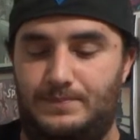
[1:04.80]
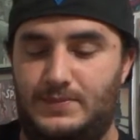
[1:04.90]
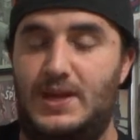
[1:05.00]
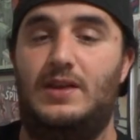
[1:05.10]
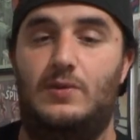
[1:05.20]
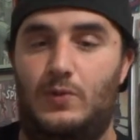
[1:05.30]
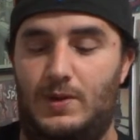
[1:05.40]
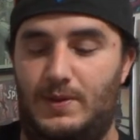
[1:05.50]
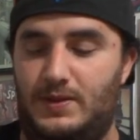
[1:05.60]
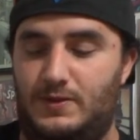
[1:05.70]
taken away
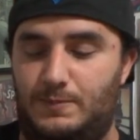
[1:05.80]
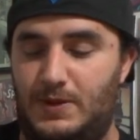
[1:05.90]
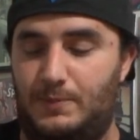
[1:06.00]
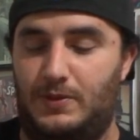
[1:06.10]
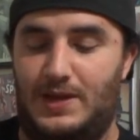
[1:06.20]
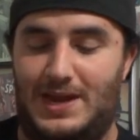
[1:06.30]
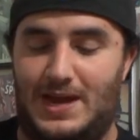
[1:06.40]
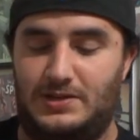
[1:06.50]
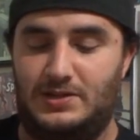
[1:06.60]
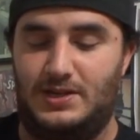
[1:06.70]
by these people that
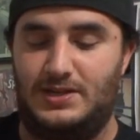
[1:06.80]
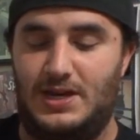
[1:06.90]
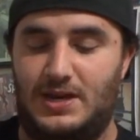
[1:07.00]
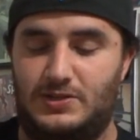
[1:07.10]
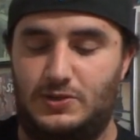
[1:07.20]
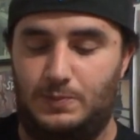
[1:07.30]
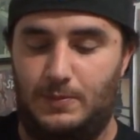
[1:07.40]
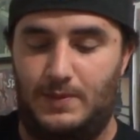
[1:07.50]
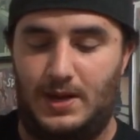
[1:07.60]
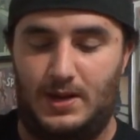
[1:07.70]
actually attack
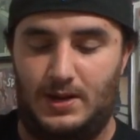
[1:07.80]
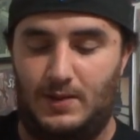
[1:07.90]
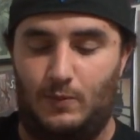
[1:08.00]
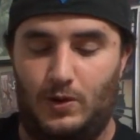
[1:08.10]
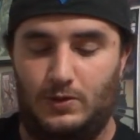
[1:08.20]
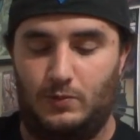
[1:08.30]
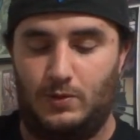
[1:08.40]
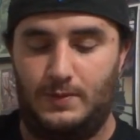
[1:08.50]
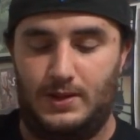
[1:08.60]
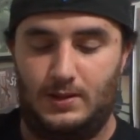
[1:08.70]
Superman and Wonder
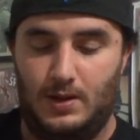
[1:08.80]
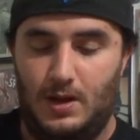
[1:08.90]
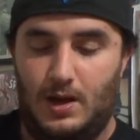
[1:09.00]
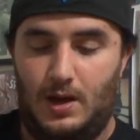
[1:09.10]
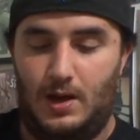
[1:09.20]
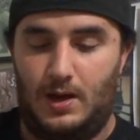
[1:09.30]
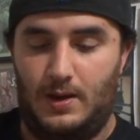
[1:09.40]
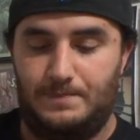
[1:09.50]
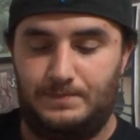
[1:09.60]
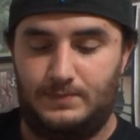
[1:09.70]
Woman
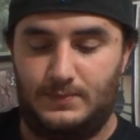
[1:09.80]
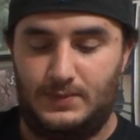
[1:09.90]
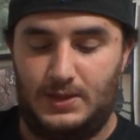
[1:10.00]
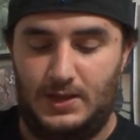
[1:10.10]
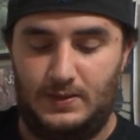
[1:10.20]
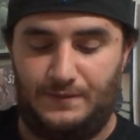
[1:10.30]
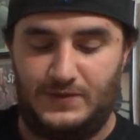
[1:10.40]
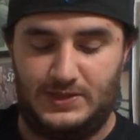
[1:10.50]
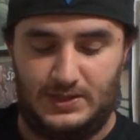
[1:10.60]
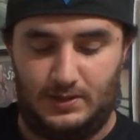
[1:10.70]
in the
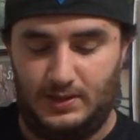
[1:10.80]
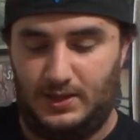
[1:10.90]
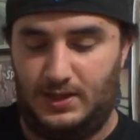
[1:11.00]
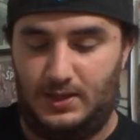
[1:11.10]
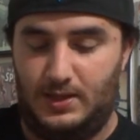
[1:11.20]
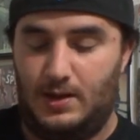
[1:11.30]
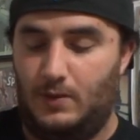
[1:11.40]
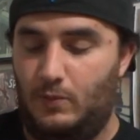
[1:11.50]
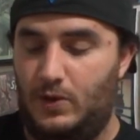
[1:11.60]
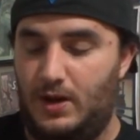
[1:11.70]
facility
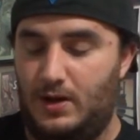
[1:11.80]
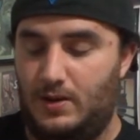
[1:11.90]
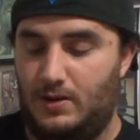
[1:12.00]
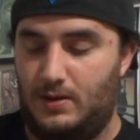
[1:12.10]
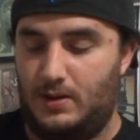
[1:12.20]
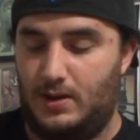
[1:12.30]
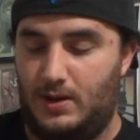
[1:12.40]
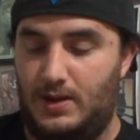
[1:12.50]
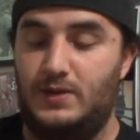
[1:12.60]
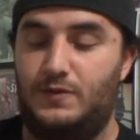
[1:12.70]
where
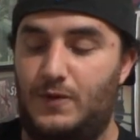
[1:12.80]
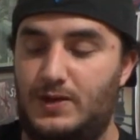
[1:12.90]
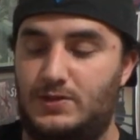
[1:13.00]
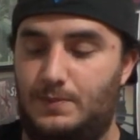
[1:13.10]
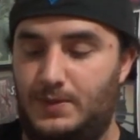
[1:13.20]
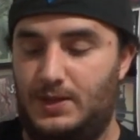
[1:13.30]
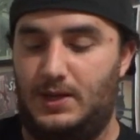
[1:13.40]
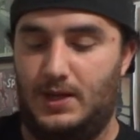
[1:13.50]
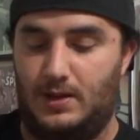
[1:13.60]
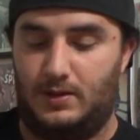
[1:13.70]
his friends are
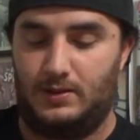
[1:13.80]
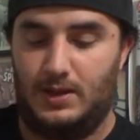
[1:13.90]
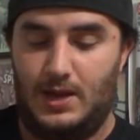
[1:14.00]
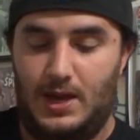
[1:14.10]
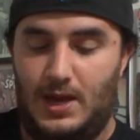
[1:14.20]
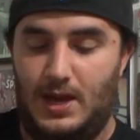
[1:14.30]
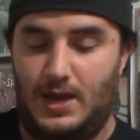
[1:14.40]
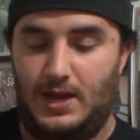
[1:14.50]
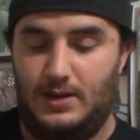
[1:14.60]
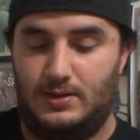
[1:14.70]
being held.
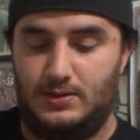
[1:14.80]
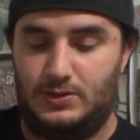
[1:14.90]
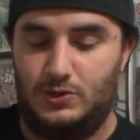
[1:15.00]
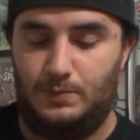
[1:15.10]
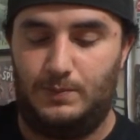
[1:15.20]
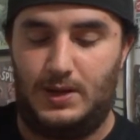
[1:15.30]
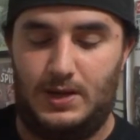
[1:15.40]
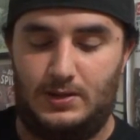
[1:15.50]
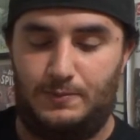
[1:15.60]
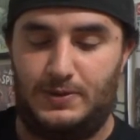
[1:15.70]
And
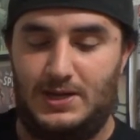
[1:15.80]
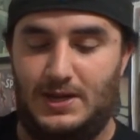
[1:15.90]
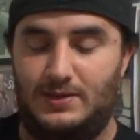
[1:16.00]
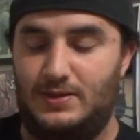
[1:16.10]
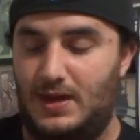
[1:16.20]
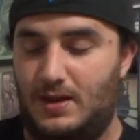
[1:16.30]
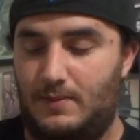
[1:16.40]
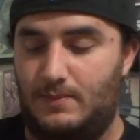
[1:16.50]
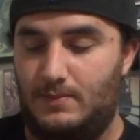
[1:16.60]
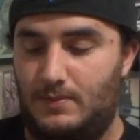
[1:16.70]
Superman, to protect
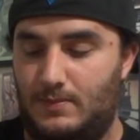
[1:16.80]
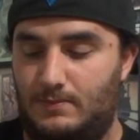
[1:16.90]
them,